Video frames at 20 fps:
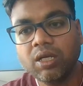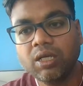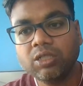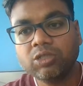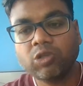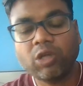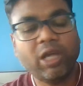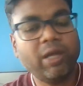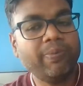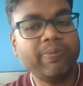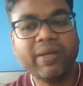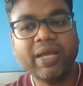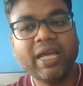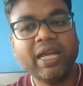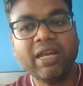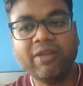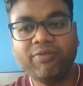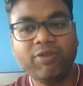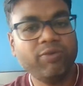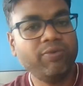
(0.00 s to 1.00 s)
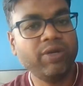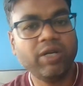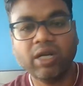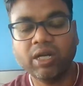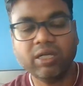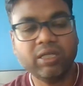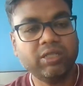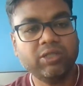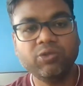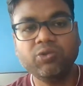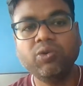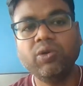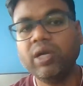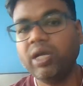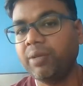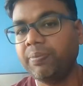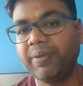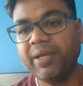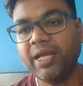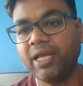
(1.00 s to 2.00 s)
So API review, we done two
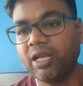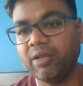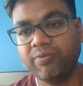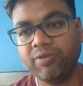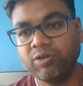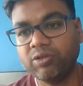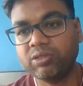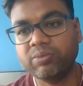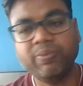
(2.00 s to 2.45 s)
API reviews.